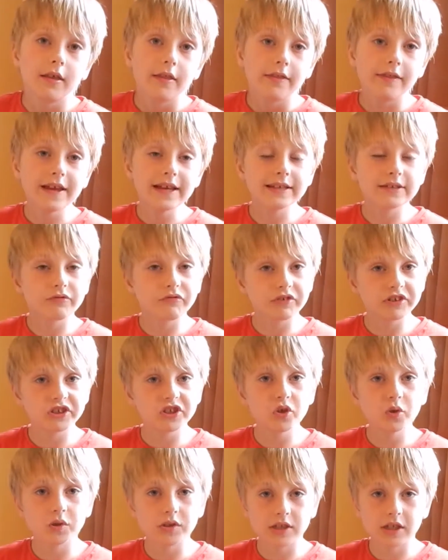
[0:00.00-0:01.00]
This
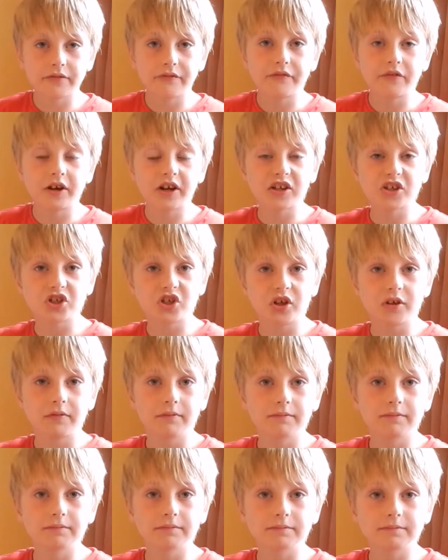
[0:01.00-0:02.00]
reduces friction.
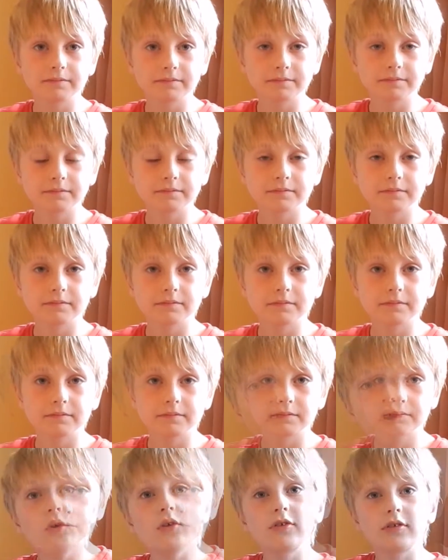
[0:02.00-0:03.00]
Here in the
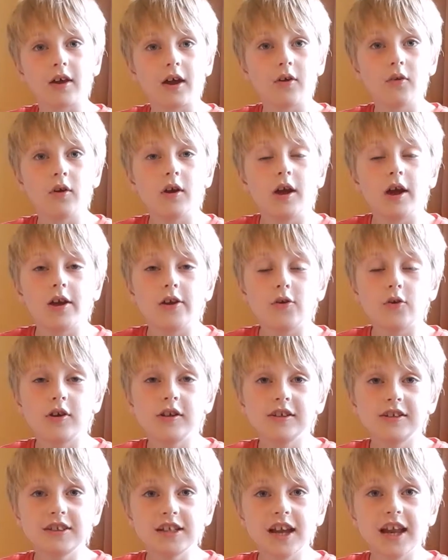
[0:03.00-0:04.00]
photo, you
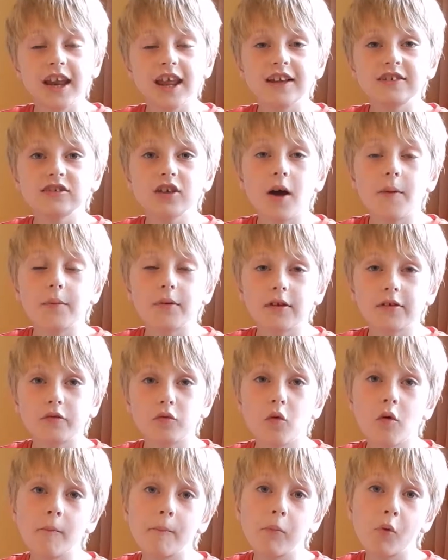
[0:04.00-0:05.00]
can see an example of
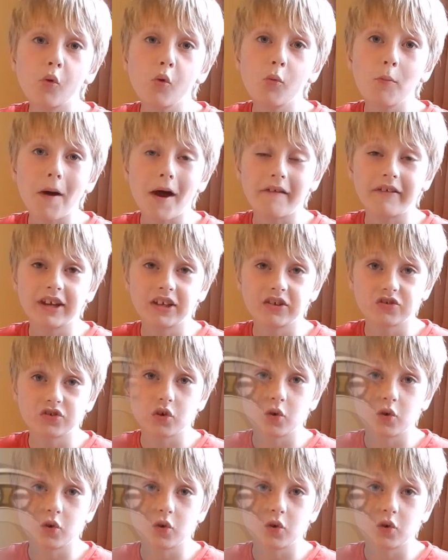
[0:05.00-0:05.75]
what ball bearings